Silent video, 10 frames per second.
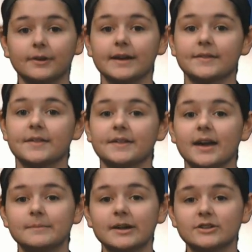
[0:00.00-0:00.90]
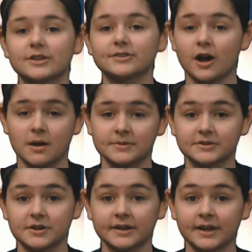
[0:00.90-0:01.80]
8th in the MIHS Commons
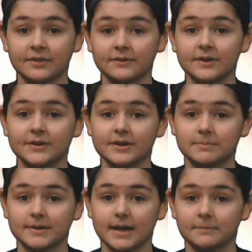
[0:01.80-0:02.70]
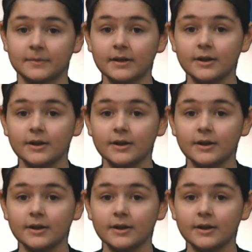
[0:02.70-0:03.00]
starting at 3.30 p.m.